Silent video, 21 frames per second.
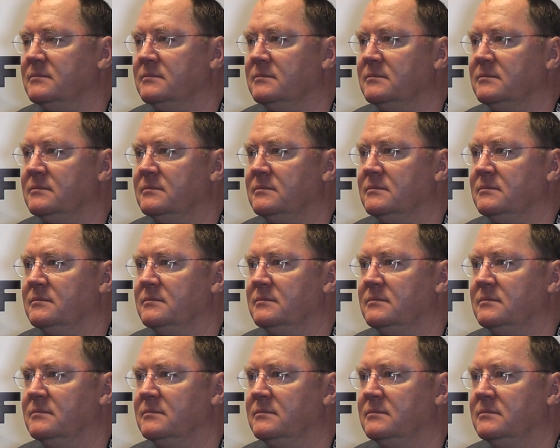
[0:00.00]
What type of
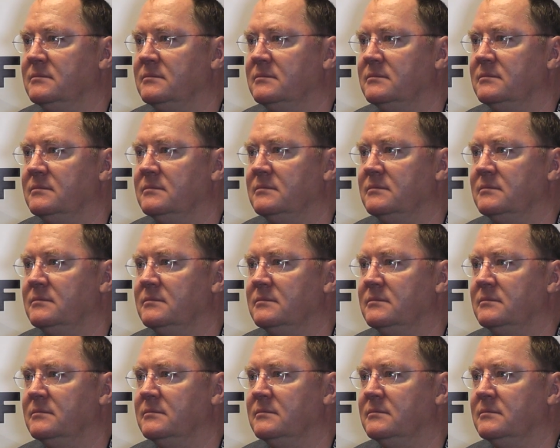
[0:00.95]
background do you have when it
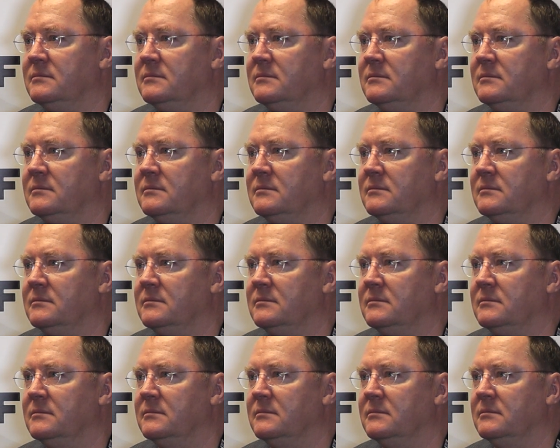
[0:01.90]
comes to playing games when
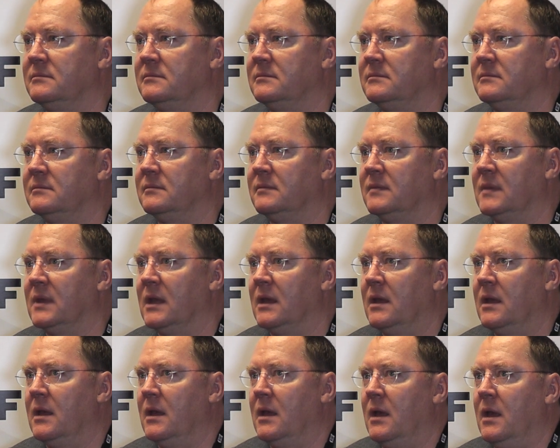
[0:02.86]
you were younger?
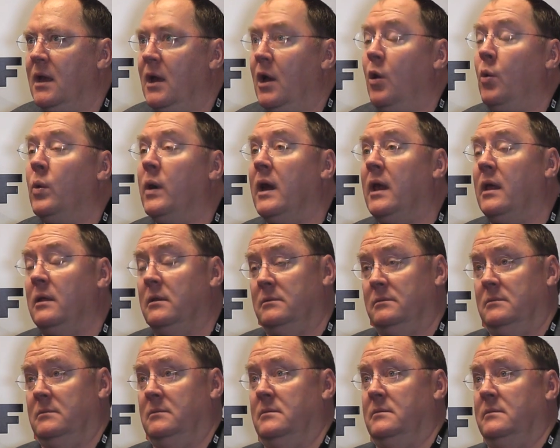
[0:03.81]
Well,
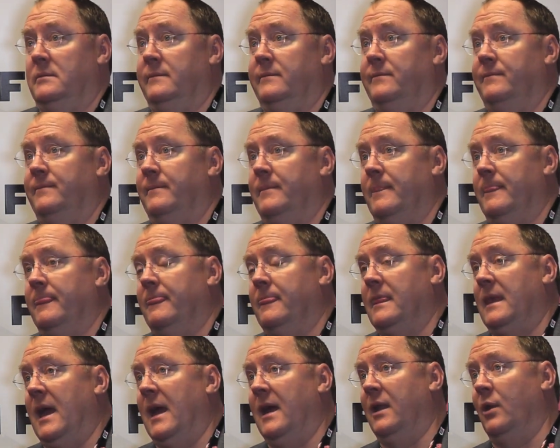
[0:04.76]

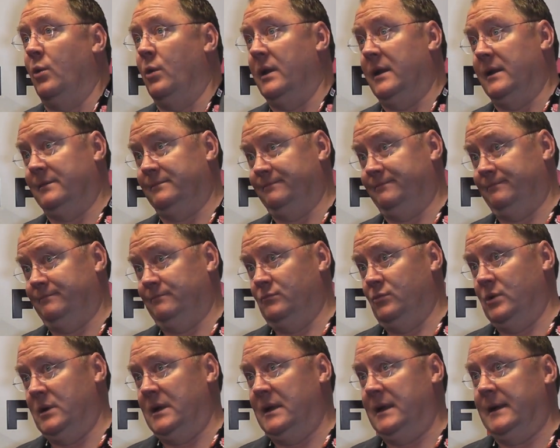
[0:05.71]
I don't want to
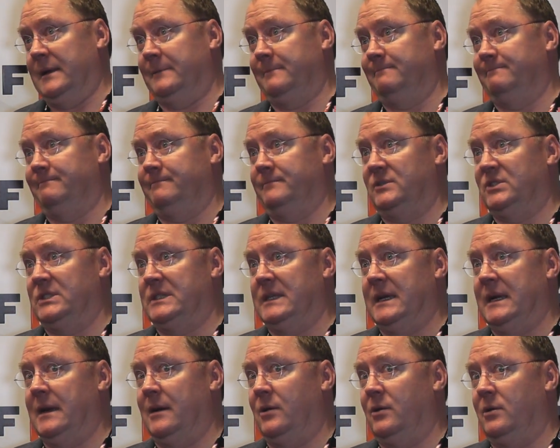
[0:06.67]
really
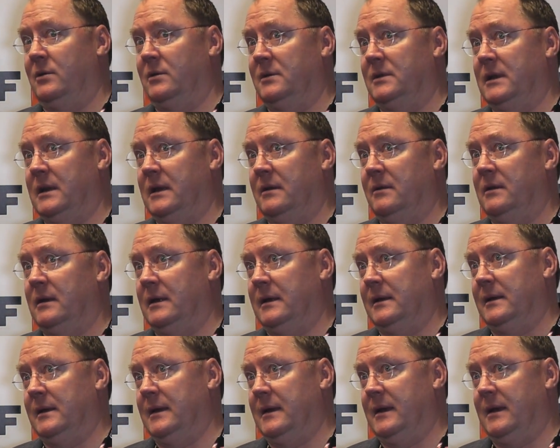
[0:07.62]
say how old I,
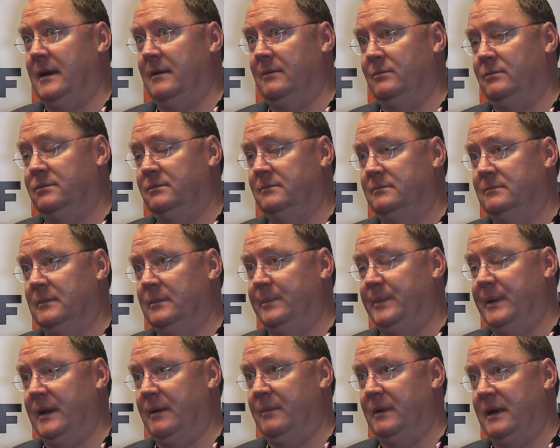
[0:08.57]
I, am,
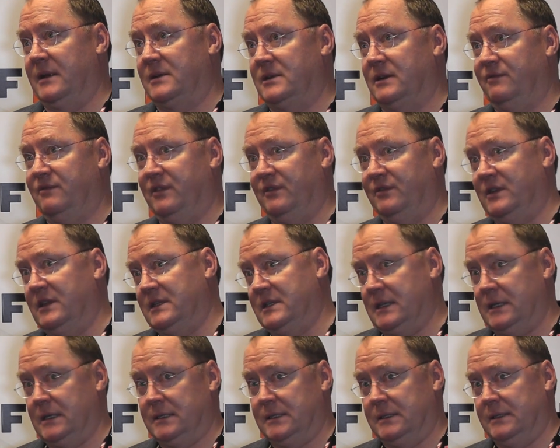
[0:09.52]
but I'm actually
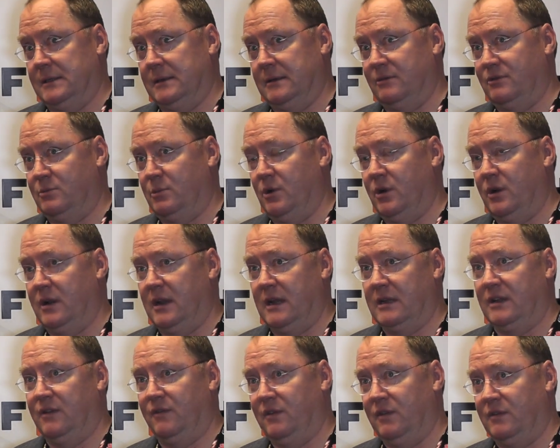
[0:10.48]
56. I was born in
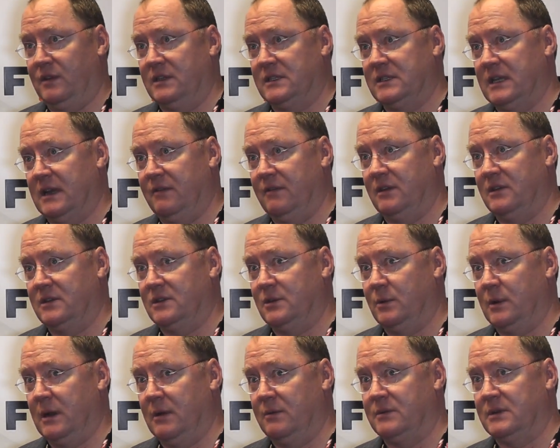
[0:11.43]
1957, and so
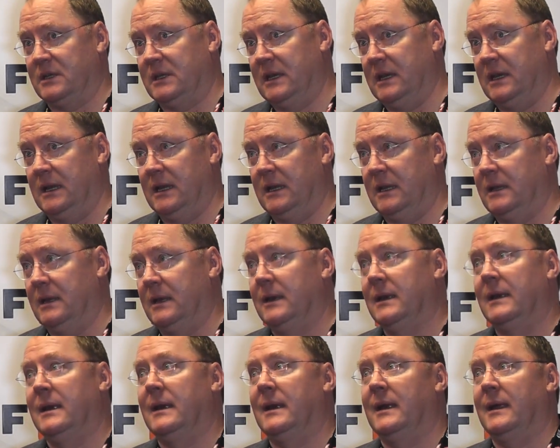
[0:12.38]
when I was a kid,
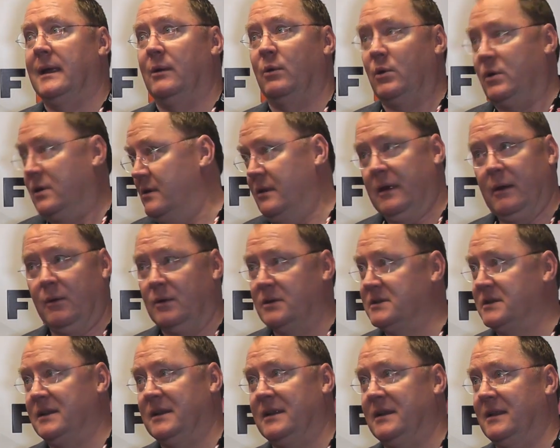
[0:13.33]
there were there
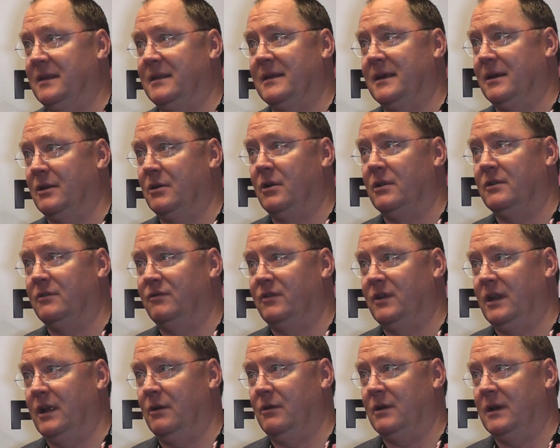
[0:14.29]
wasn't anything called a
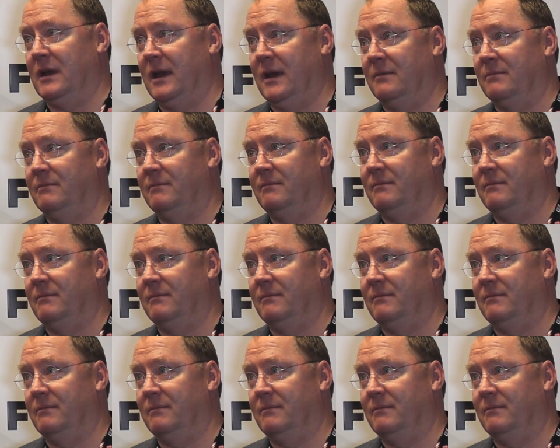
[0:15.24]
video game.